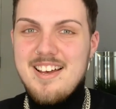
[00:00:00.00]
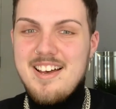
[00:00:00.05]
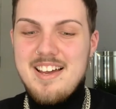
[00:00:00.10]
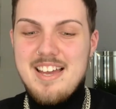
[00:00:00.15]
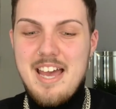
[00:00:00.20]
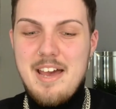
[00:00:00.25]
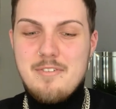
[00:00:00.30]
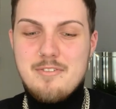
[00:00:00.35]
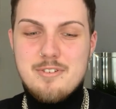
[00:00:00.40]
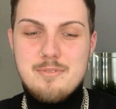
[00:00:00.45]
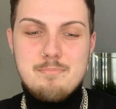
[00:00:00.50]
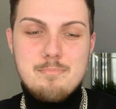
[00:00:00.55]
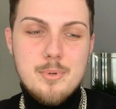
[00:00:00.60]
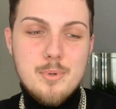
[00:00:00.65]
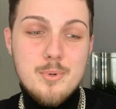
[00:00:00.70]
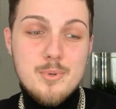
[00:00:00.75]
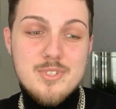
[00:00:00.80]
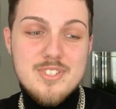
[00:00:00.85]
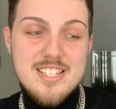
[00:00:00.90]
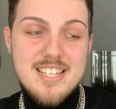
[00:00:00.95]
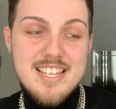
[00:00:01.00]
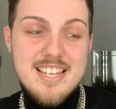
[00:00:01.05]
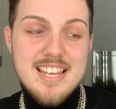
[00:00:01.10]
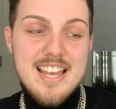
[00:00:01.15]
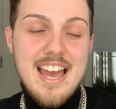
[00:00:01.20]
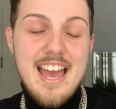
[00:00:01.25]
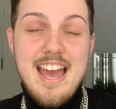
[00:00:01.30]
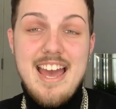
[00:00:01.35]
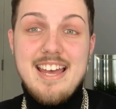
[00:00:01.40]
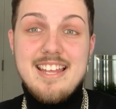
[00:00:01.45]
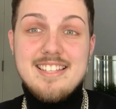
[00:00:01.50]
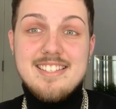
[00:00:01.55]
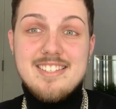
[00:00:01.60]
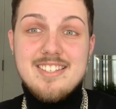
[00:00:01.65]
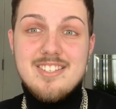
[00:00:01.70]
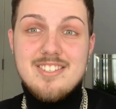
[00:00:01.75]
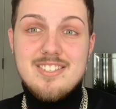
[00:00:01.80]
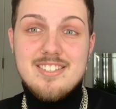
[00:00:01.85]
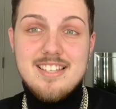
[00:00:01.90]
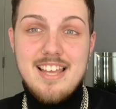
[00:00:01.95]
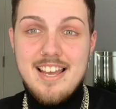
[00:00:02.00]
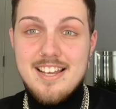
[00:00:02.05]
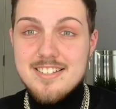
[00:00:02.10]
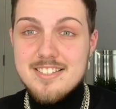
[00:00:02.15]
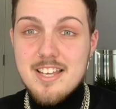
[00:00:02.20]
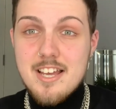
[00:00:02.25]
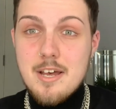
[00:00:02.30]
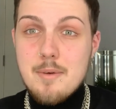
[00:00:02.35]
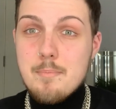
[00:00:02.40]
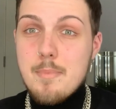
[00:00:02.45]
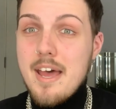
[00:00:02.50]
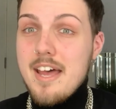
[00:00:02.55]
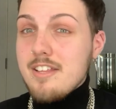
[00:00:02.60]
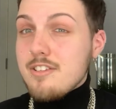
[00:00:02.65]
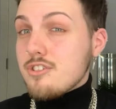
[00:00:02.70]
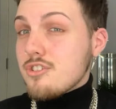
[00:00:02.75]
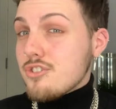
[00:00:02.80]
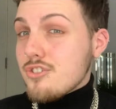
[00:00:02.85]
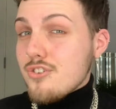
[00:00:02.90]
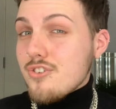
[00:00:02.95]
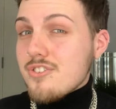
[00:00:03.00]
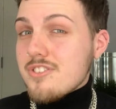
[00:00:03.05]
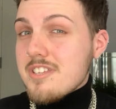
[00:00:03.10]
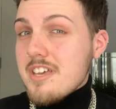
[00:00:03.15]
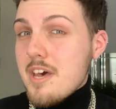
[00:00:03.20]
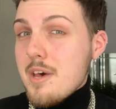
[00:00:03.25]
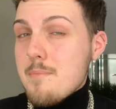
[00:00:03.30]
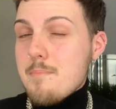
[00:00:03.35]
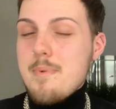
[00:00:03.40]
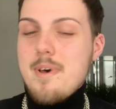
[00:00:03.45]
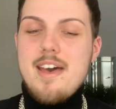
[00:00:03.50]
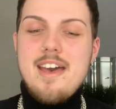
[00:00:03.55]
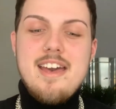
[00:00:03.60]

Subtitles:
I have just bought it and stacked up and stocked up,